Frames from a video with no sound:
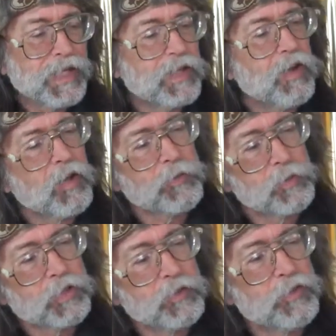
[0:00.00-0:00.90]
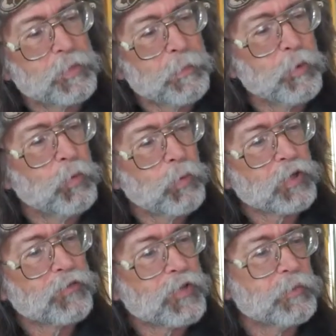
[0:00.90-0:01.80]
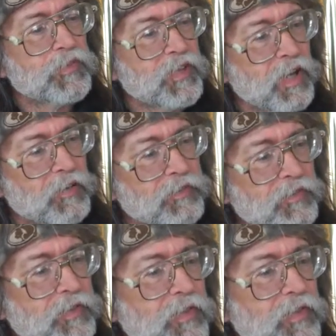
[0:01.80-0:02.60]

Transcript: And it also includes people who work for themselves,